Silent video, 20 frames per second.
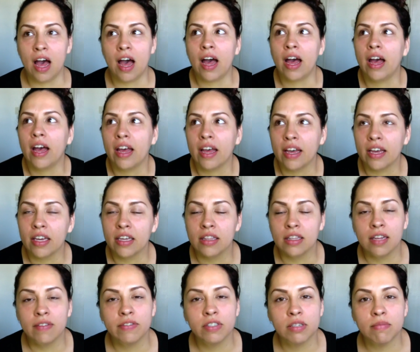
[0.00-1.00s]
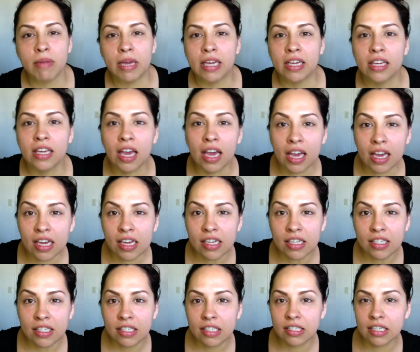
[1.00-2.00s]
I love to bake
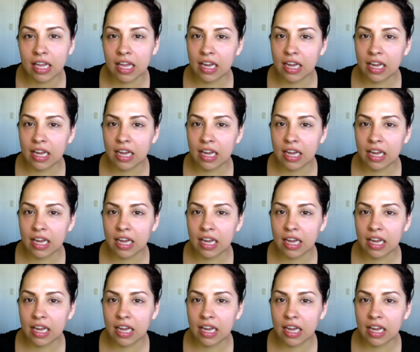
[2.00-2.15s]
cakes,